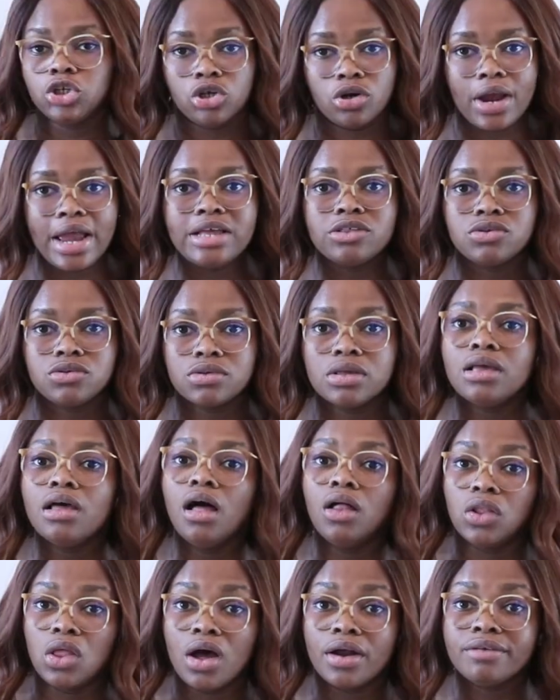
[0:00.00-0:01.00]
trades
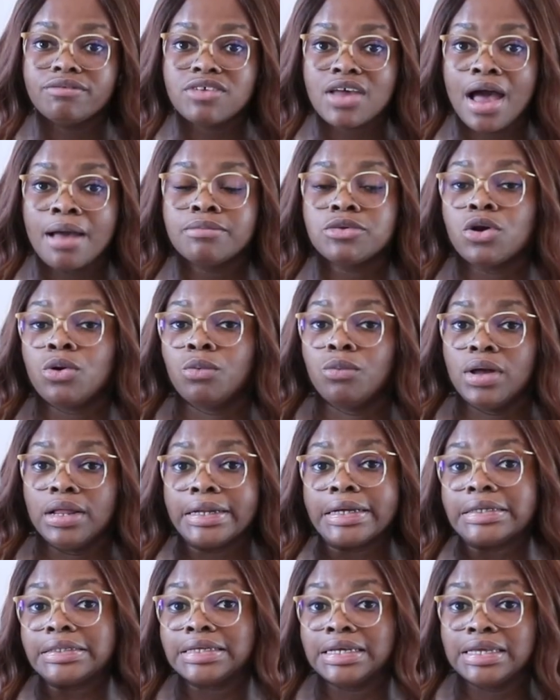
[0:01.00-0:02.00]
a lot of times are
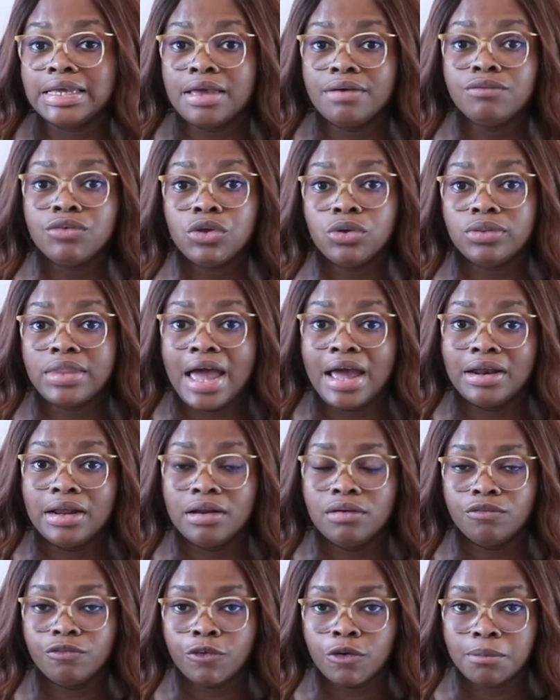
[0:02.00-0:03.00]
willing to give you that
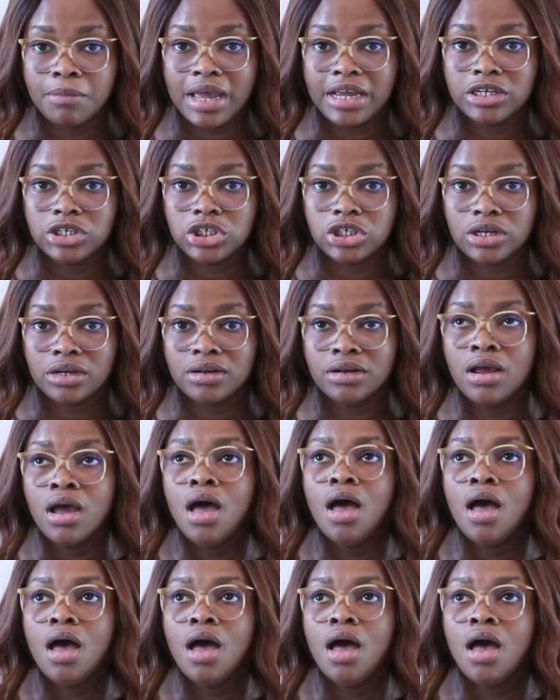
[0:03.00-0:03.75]
information.